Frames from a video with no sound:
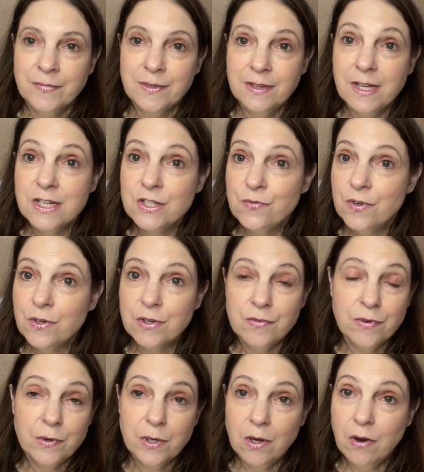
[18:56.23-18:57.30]
that's very,
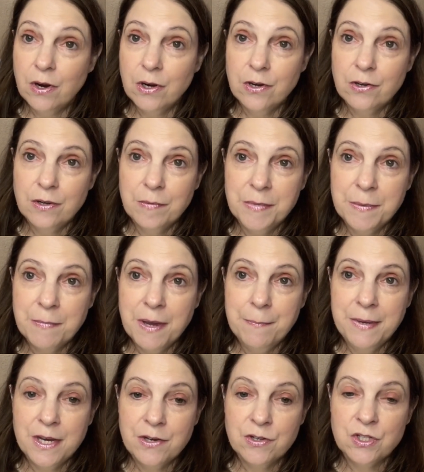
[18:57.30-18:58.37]
very hard. I mean, my
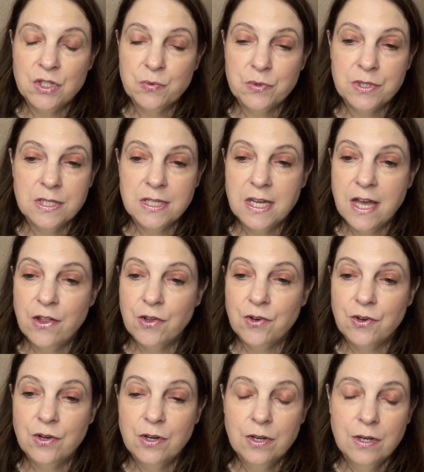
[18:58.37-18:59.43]
parents were
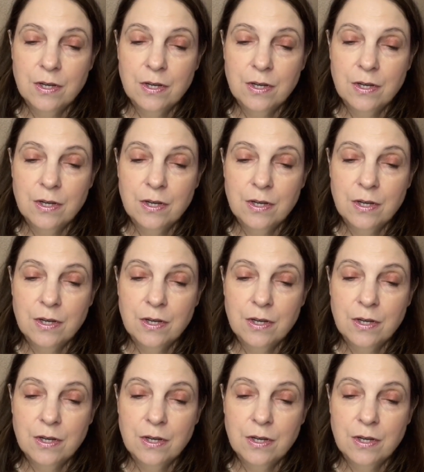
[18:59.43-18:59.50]
together.